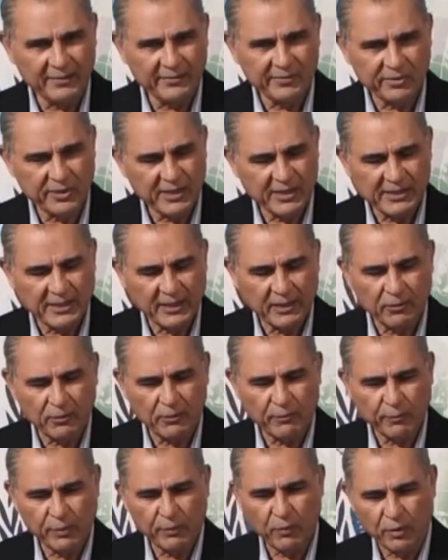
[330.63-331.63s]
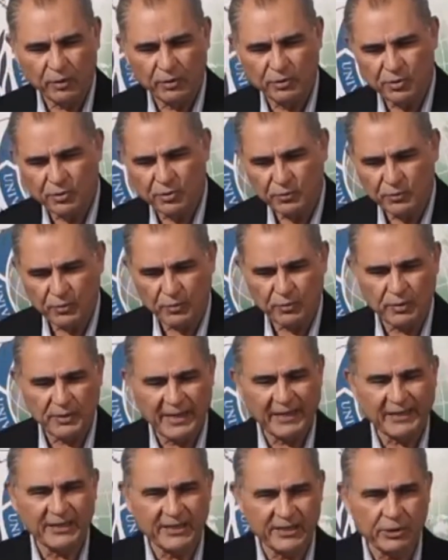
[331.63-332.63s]
So they said, look, we want to
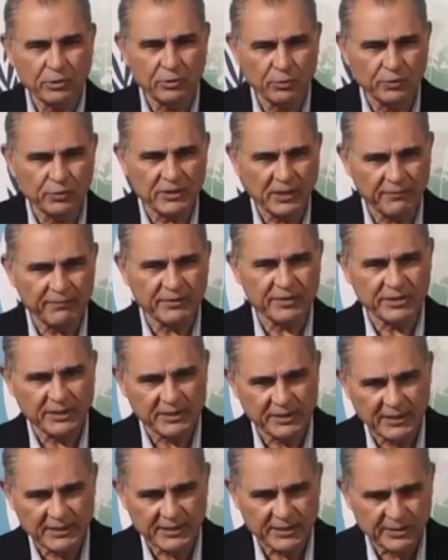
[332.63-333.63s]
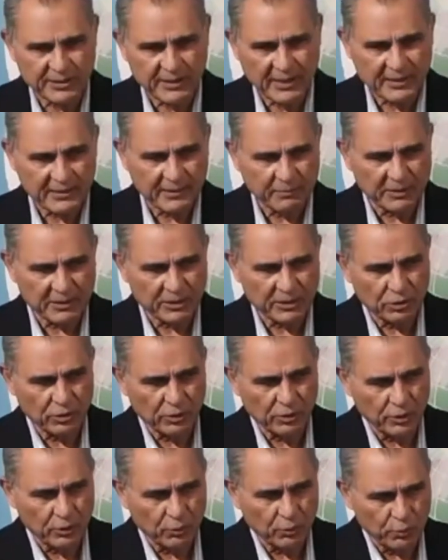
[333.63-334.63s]
get into service industry. I said, but you
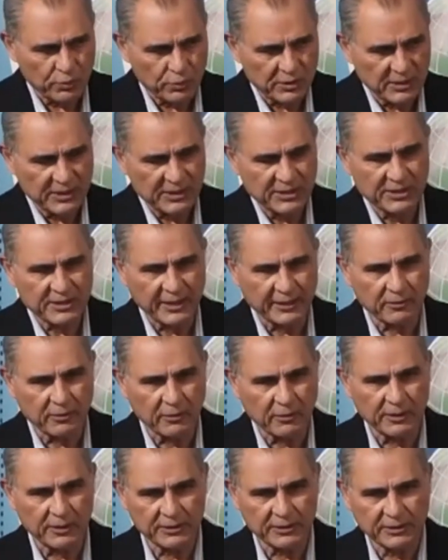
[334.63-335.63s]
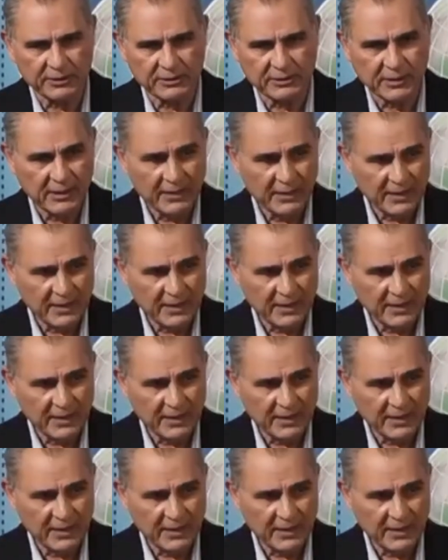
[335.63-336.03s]
lose this technology.